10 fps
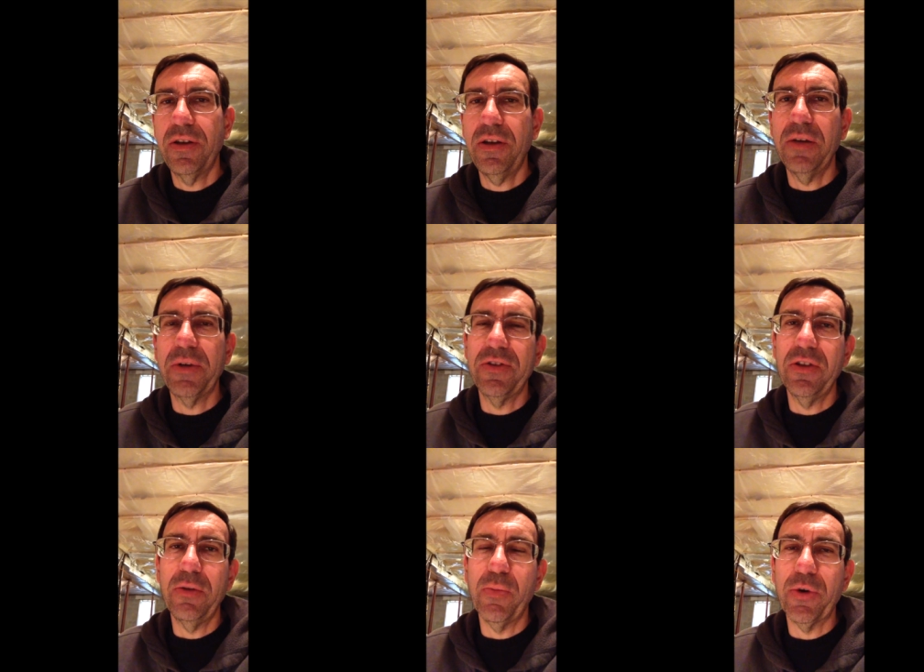Um, gives it a
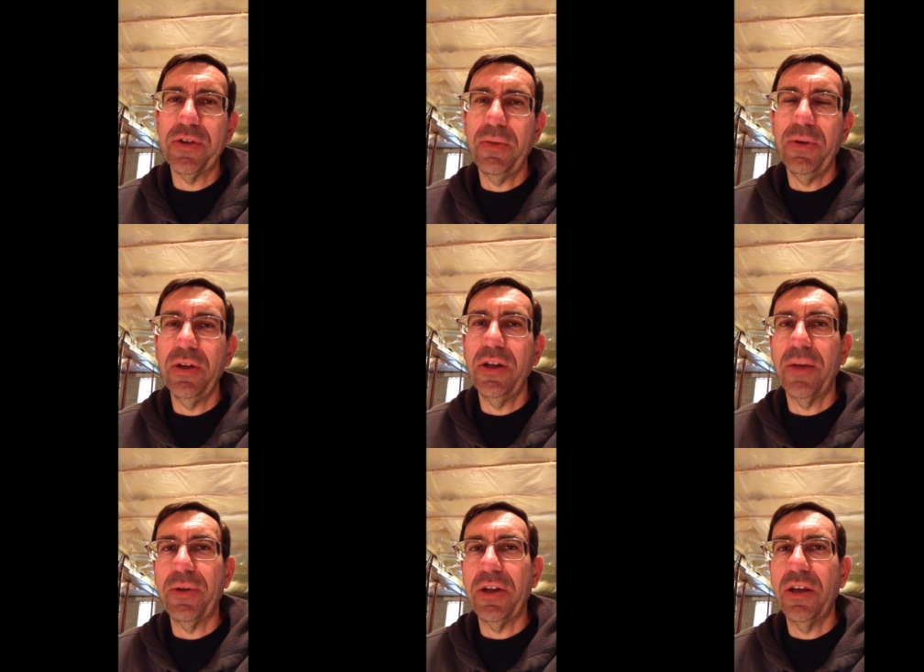little bit more stability.
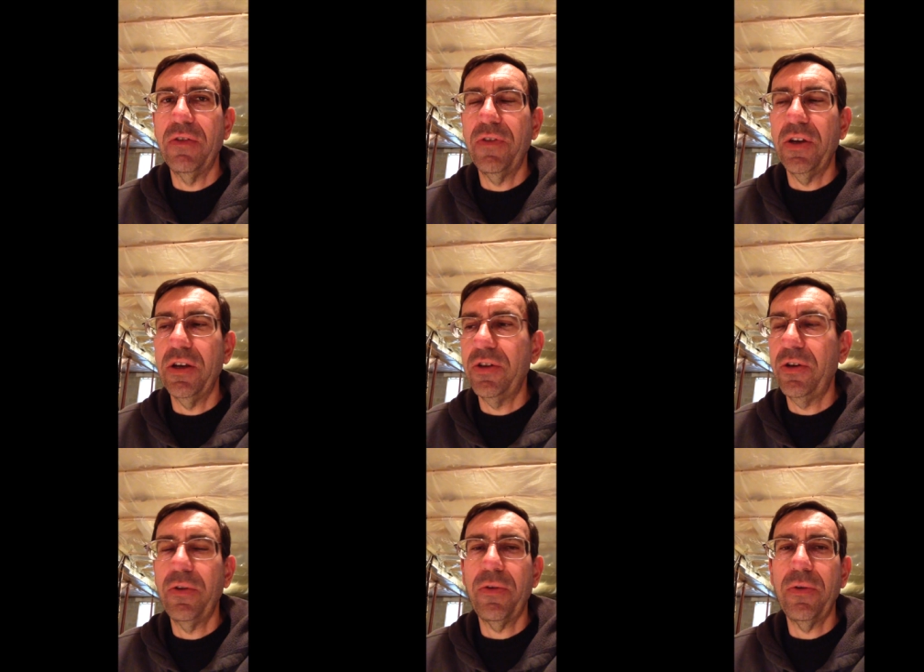I'm going to give a
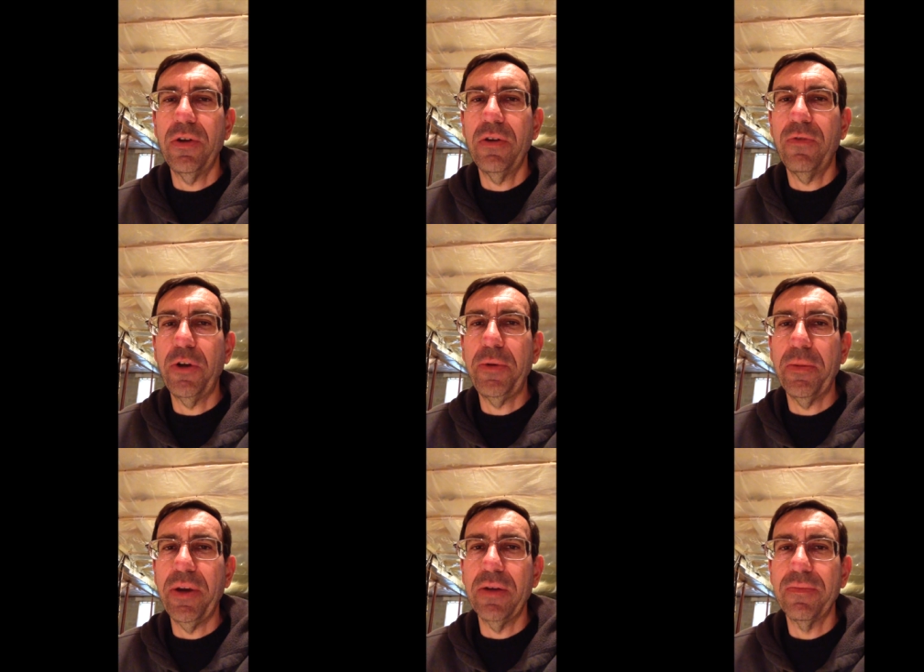tune through the 40 meter
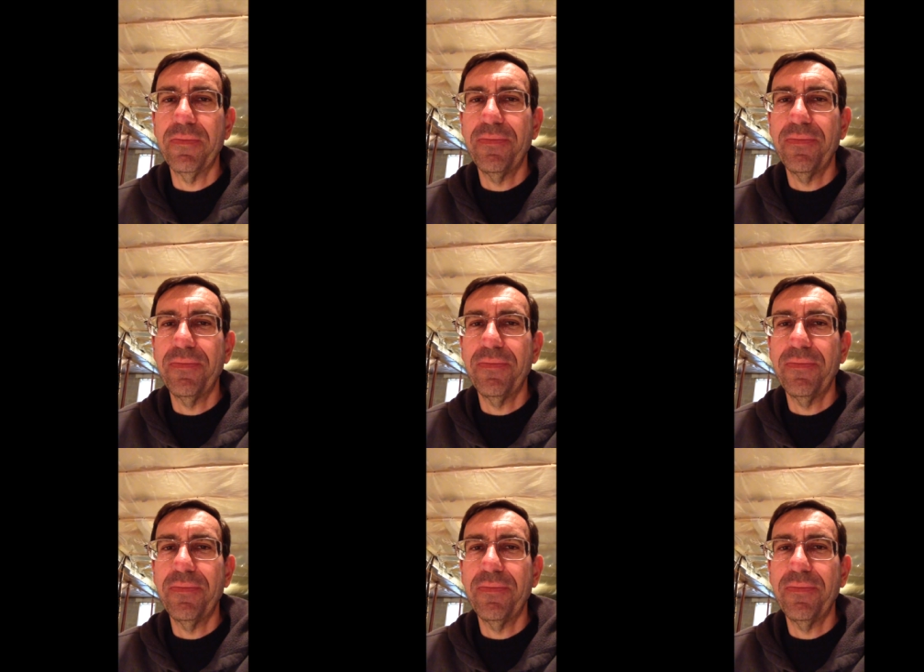band.